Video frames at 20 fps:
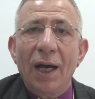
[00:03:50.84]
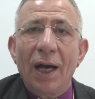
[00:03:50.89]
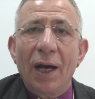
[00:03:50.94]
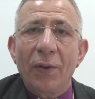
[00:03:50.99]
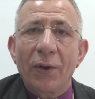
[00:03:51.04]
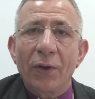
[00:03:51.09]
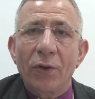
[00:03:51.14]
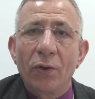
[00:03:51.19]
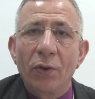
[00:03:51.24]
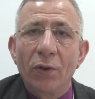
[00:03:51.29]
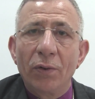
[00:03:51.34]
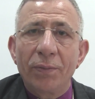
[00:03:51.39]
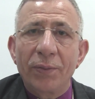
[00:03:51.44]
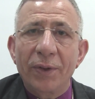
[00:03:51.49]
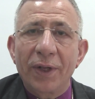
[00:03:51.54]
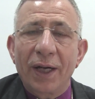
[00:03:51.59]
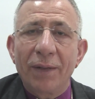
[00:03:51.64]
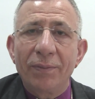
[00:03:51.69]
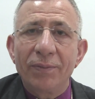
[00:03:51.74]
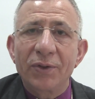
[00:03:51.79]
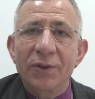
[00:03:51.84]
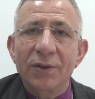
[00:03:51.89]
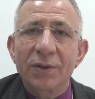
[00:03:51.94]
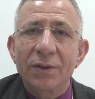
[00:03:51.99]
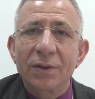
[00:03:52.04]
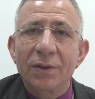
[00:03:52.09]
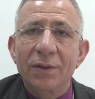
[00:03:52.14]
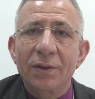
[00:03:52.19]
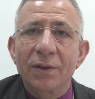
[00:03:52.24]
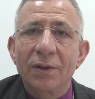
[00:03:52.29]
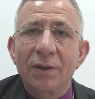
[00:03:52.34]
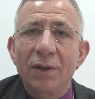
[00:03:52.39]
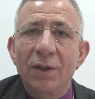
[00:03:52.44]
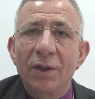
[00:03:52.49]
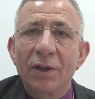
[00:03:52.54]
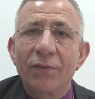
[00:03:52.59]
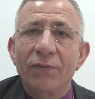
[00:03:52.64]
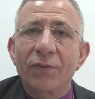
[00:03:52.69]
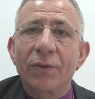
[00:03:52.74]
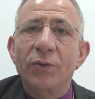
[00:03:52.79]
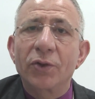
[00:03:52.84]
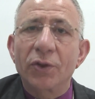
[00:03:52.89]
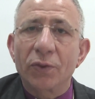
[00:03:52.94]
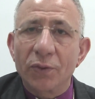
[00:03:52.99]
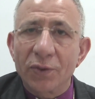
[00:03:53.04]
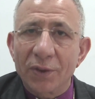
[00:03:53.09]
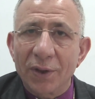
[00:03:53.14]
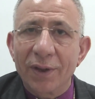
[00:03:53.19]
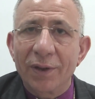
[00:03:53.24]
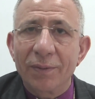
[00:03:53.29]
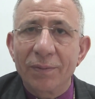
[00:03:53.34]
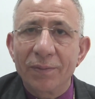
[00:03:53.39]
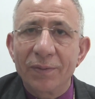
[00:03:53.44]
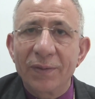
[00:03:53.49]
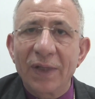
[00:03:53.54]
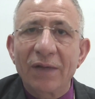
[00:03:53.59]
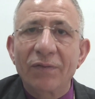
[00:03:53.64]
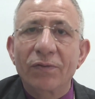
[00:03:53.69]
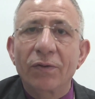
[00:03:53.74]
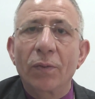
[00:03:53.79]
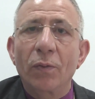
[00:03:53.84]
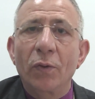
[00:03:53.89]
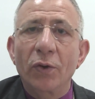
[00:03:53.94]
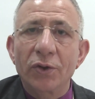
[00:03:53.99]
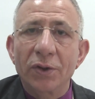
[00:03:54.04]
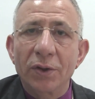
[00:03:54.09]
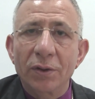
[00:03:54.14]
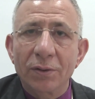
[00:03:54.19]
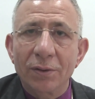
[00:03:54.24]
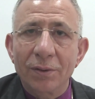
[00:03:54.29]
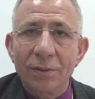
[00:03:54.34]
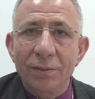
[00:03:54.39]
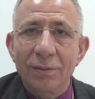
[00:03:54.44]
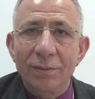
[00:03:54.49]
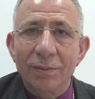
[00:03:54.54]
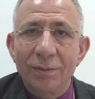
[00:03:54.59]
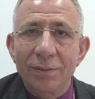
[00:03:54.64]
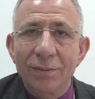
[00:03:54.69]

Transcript: Our hope comes from Jerusalem, not from Washington,